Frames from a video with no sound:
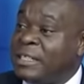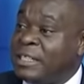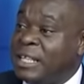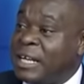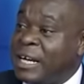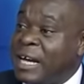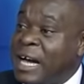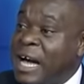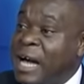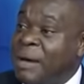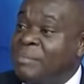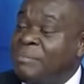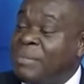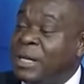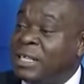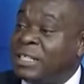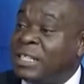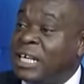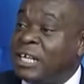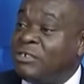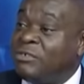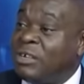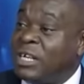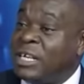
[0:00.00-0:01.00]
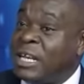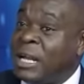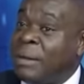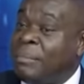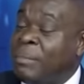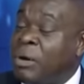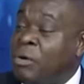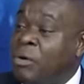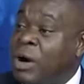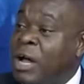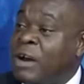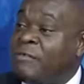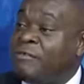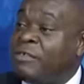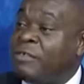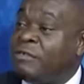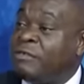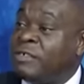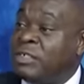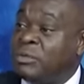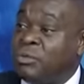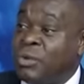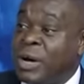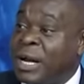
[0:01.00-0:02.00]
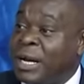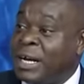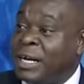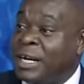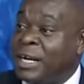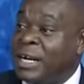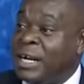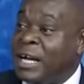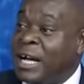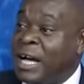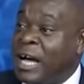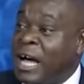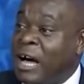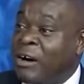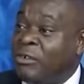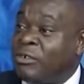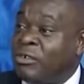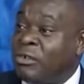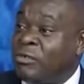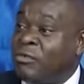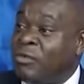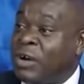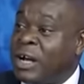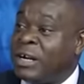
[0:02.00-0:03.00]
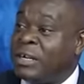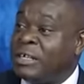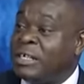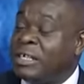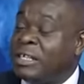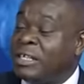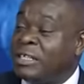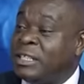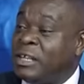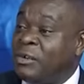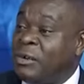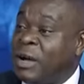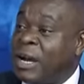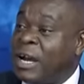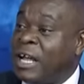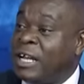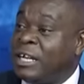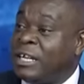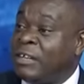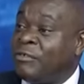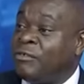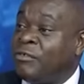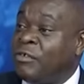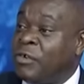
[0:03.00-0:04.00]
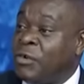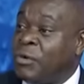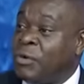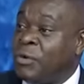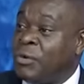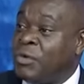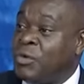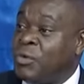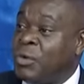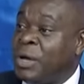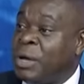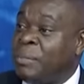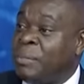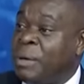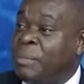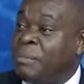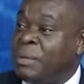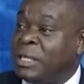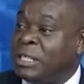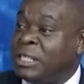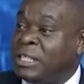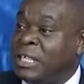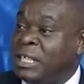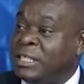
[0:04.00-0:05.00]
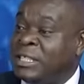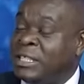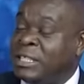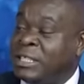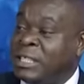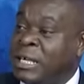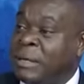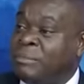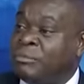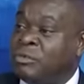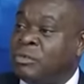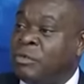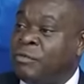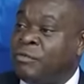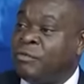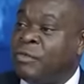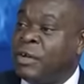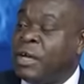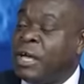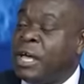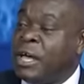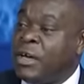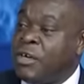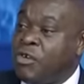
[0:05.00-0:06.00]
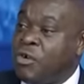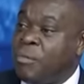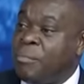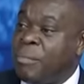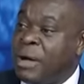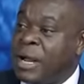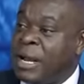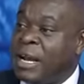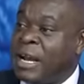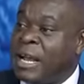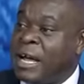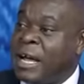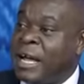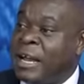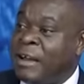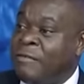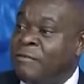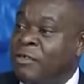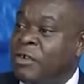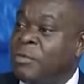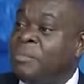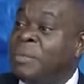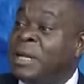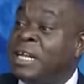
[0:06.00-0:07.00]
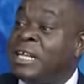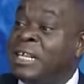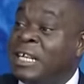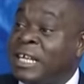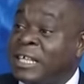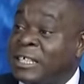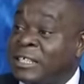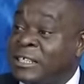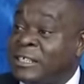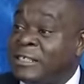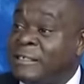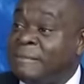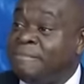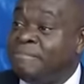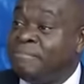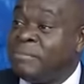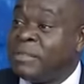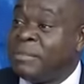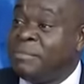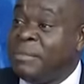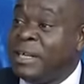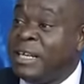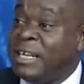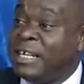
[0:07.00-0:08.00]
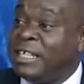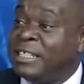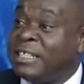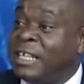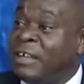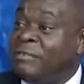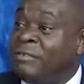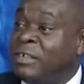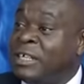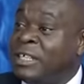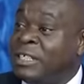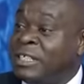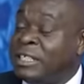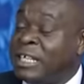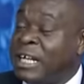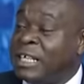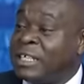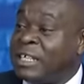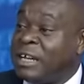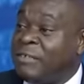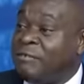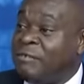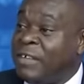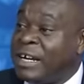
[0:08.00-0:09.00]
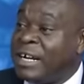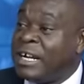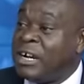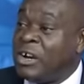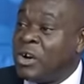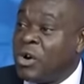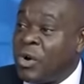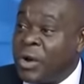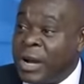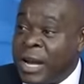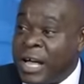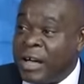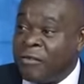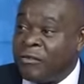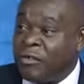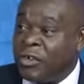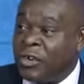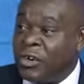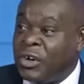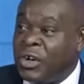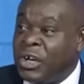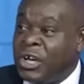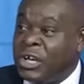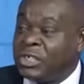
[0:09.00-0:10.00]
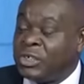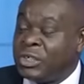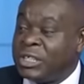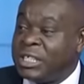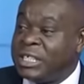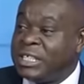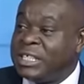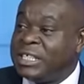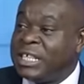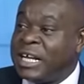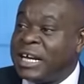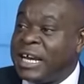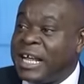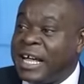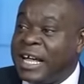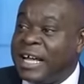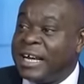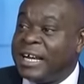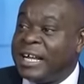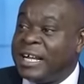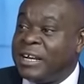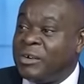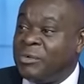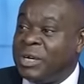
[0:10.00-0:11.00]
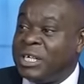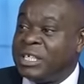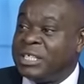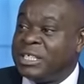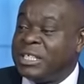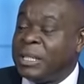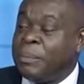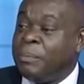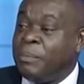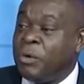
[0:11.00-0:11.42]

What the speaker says: the Gambia is actually number 151 out of the 194 UN member states in terms of Human Development Index, meaning it's at a very low level. So this is an area in which the